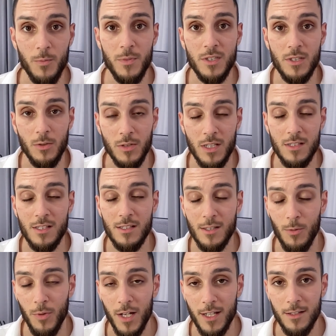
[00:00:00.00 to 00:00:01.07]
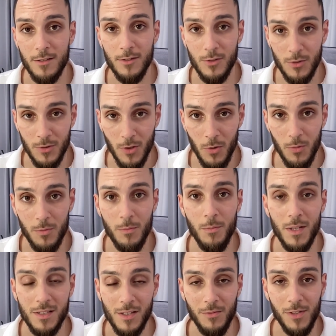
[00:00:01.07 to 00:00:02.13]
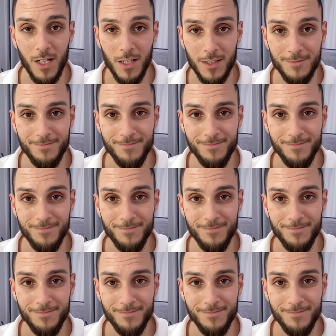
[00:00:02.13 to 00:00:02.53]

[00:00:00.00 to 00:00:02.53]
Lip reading: So this is the way to grow. Best of luck.